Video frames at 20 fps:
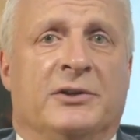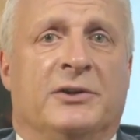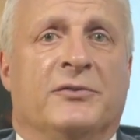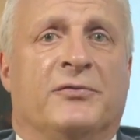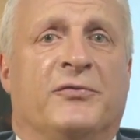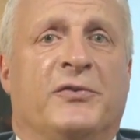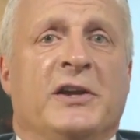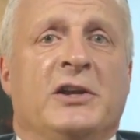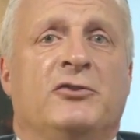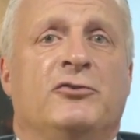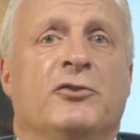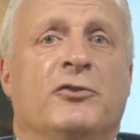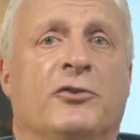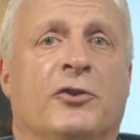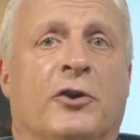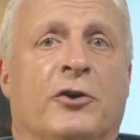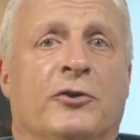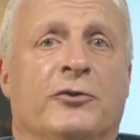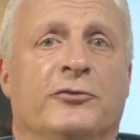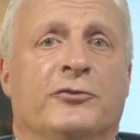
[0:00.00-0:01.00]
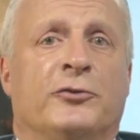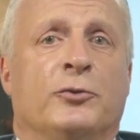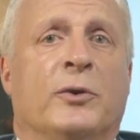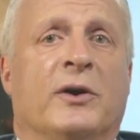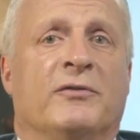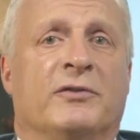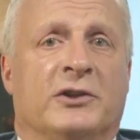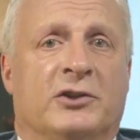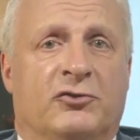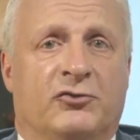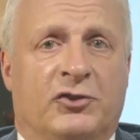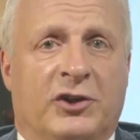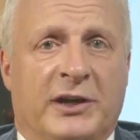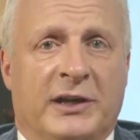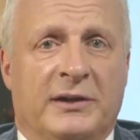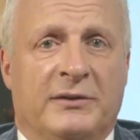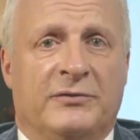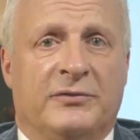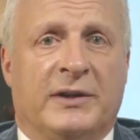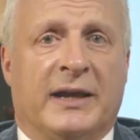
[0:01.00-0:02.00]
to feature those who have
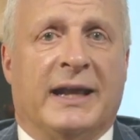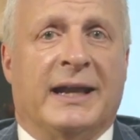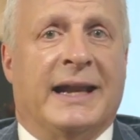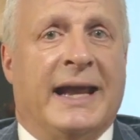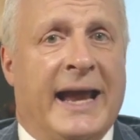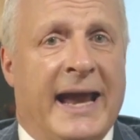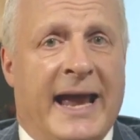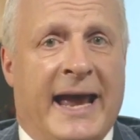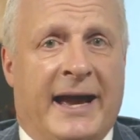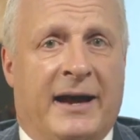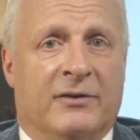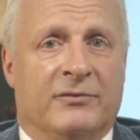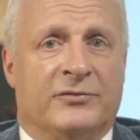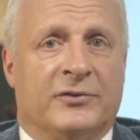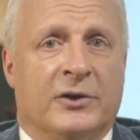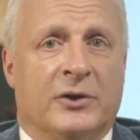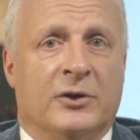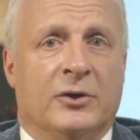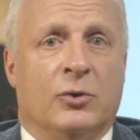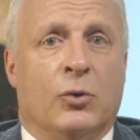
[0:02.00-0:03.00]
achieved and have